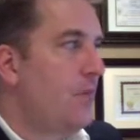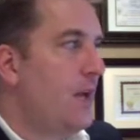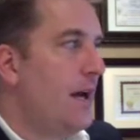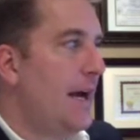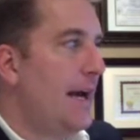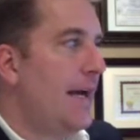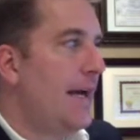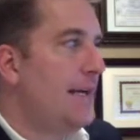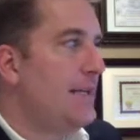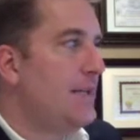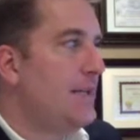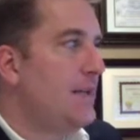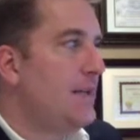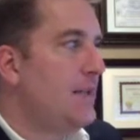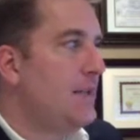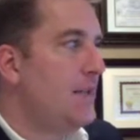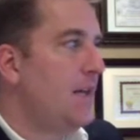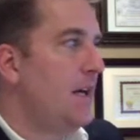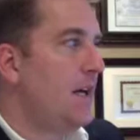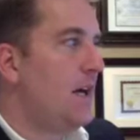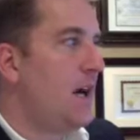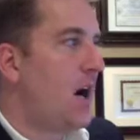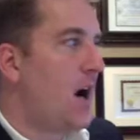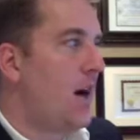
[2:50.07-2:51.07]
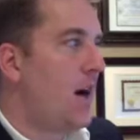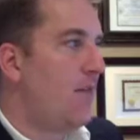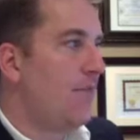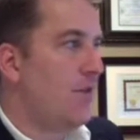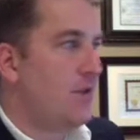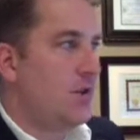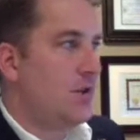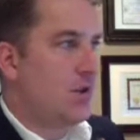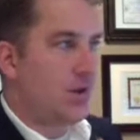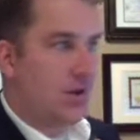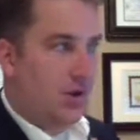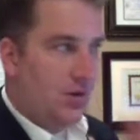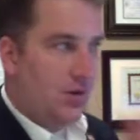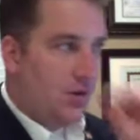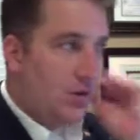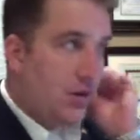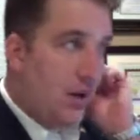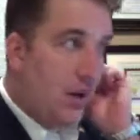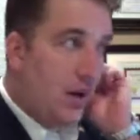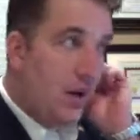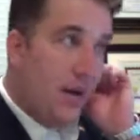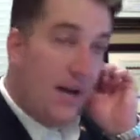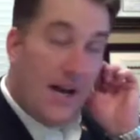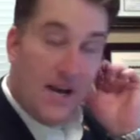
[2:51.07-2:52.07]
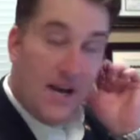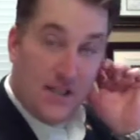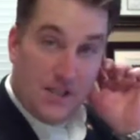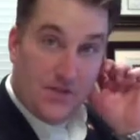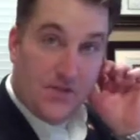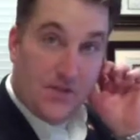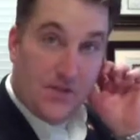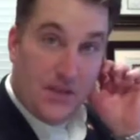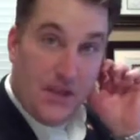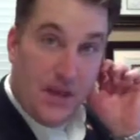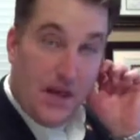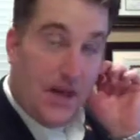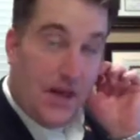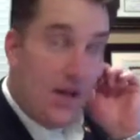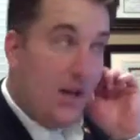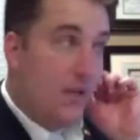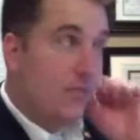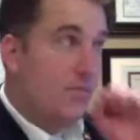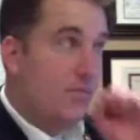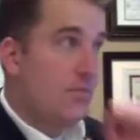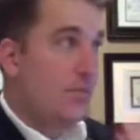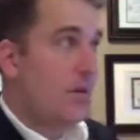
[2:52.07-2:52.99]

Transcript: AT&T offers you, as of today,